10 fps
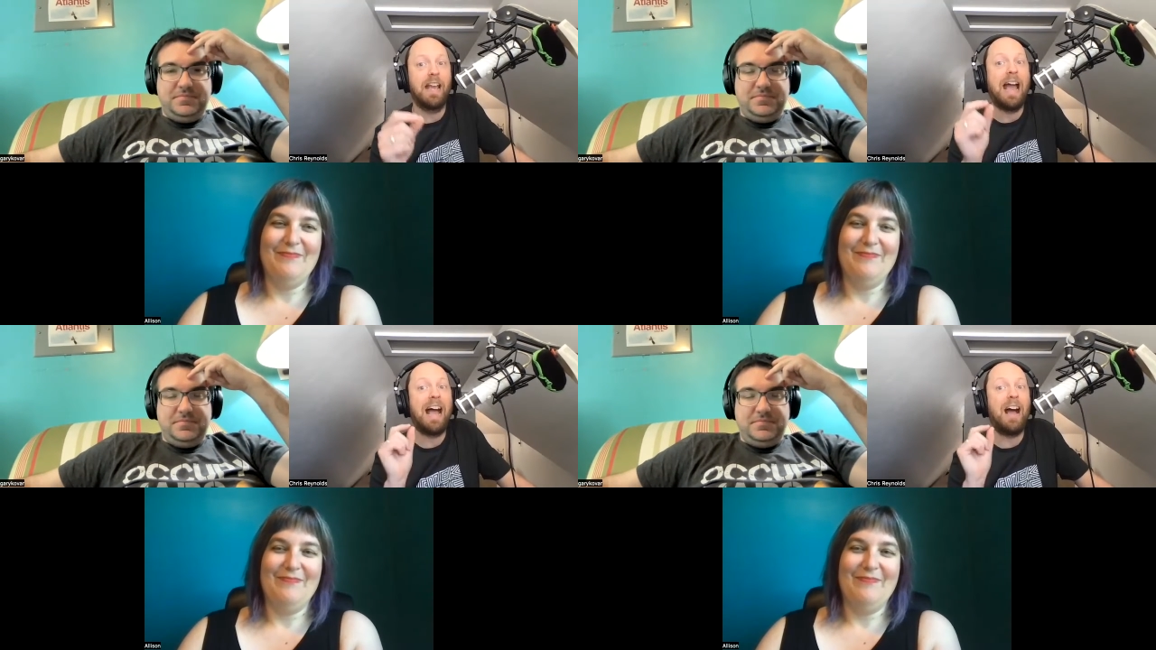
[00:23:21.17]

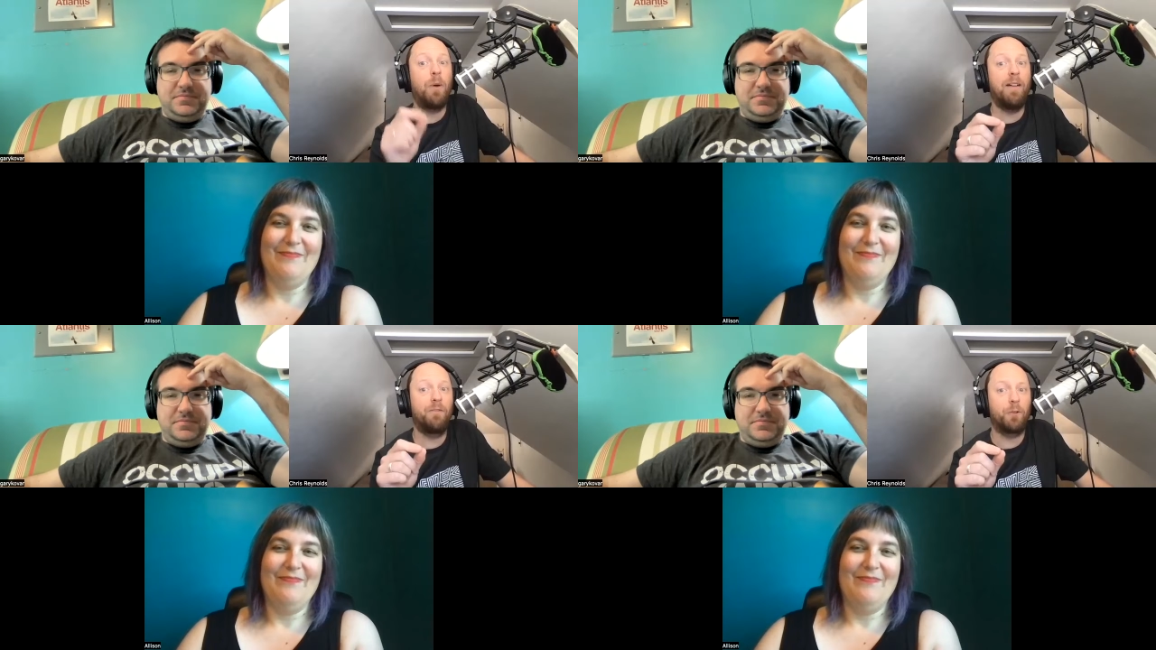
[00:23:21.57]

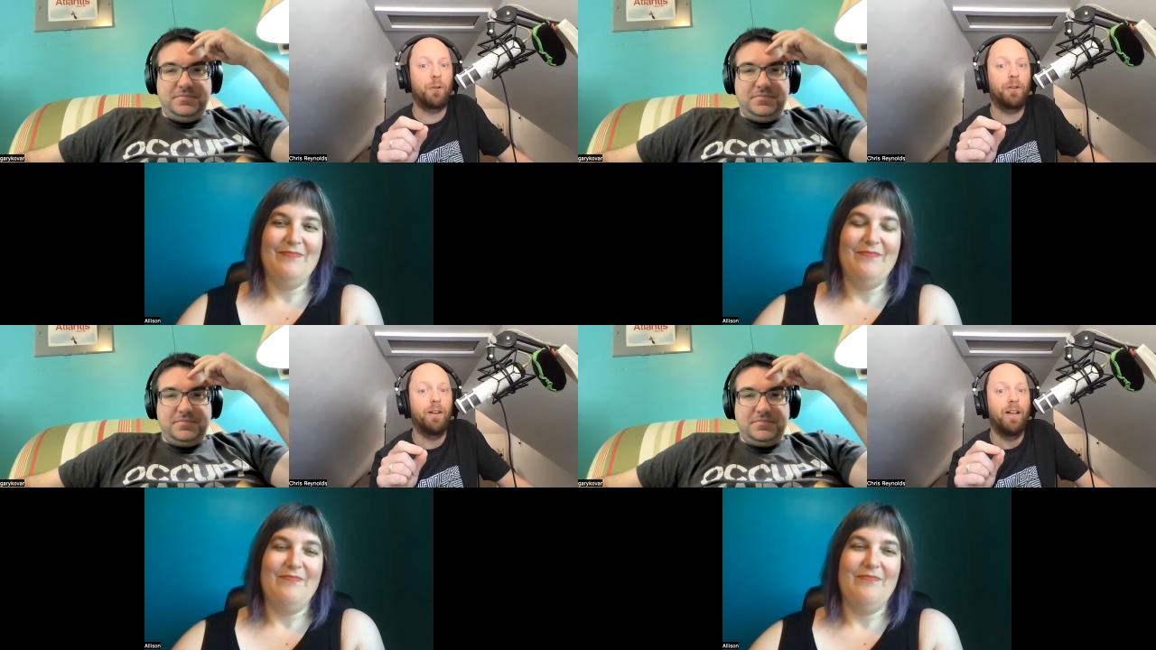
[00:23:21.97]

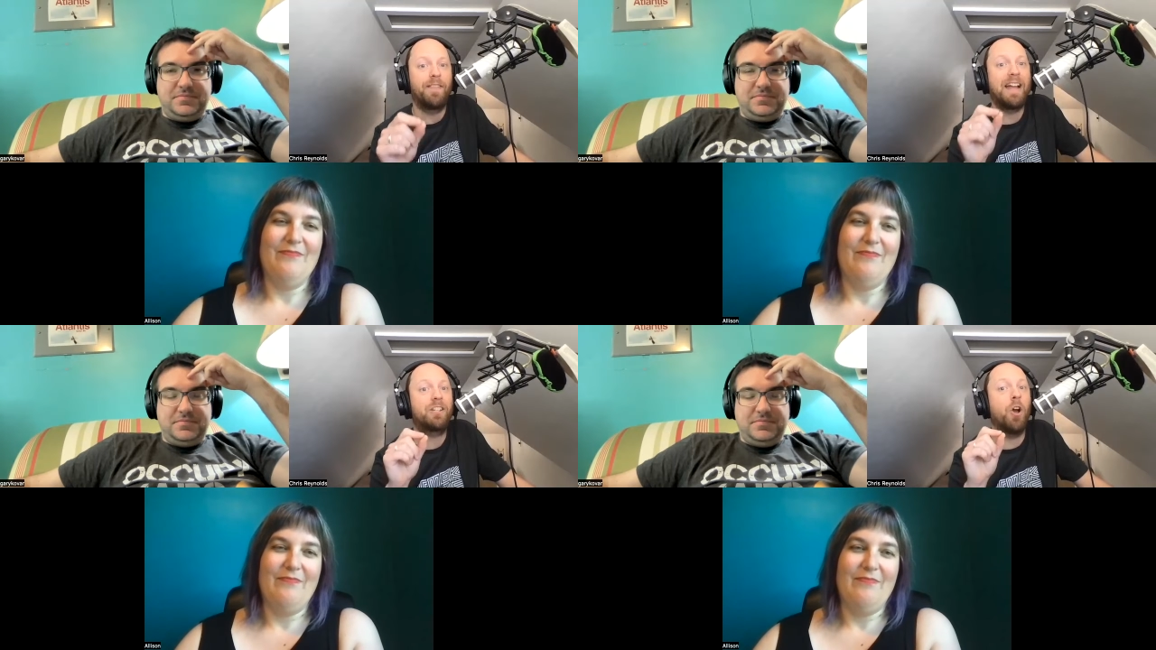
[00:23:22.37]
Speaker 1: However,
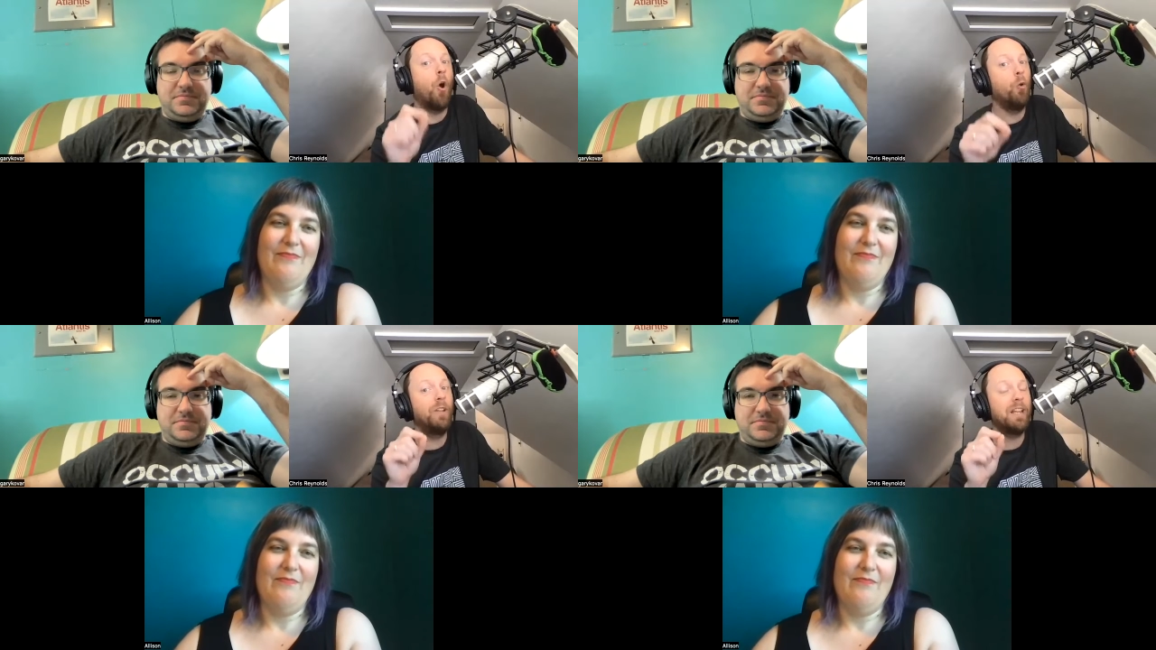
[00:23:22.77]
that's
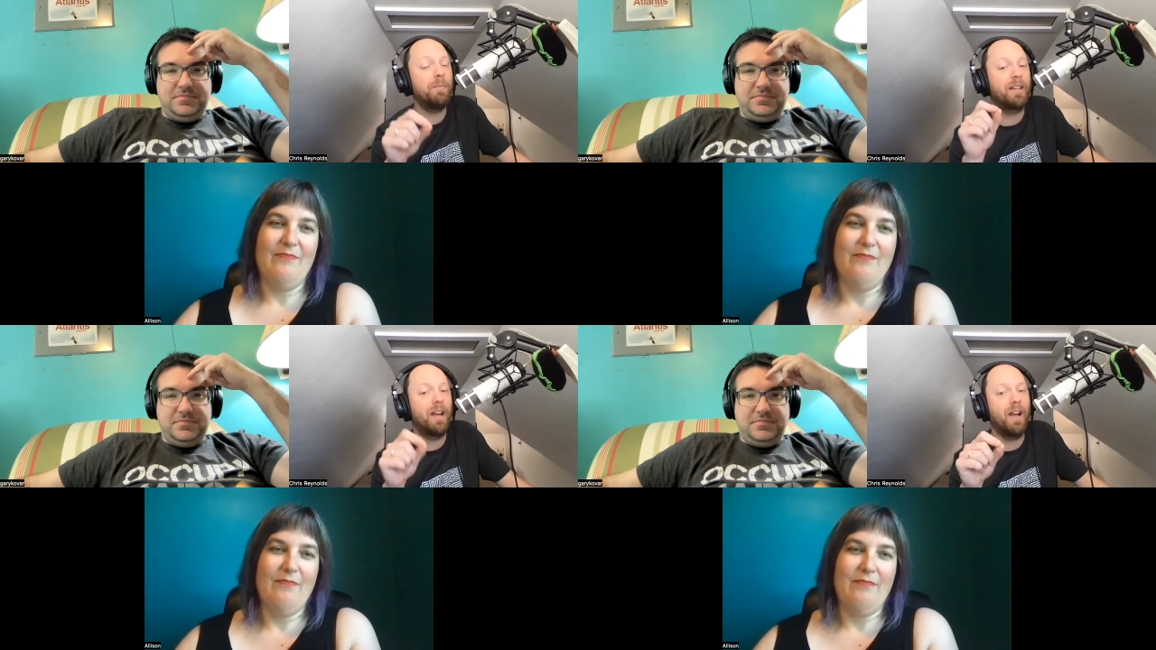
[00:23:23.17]
only
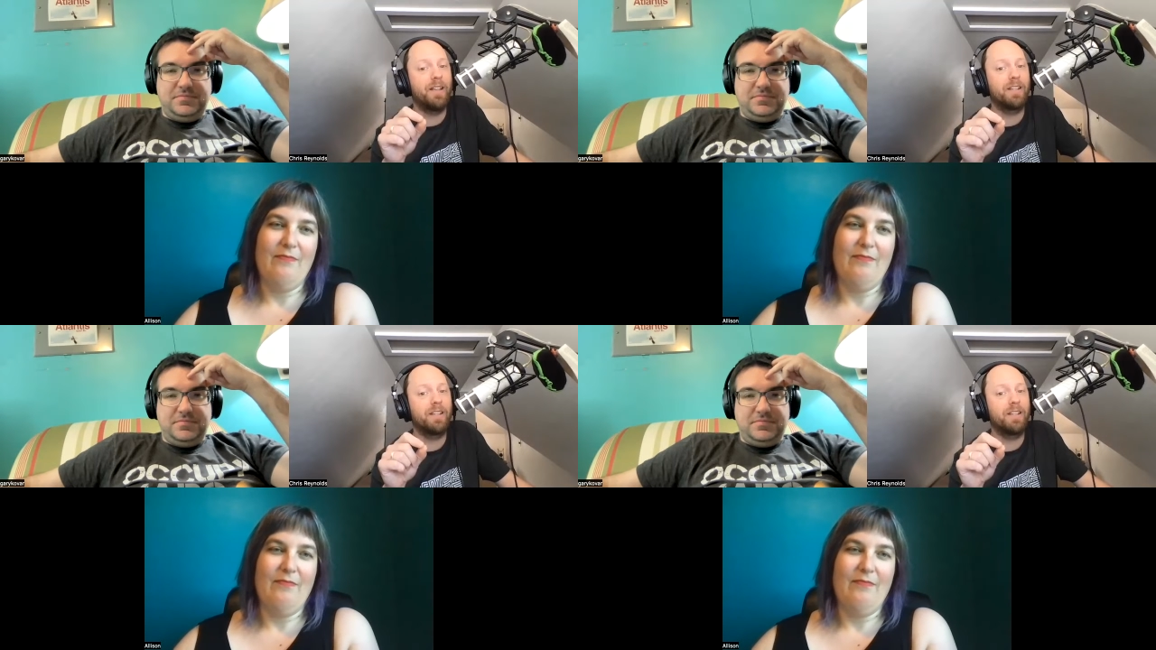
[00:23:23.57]
because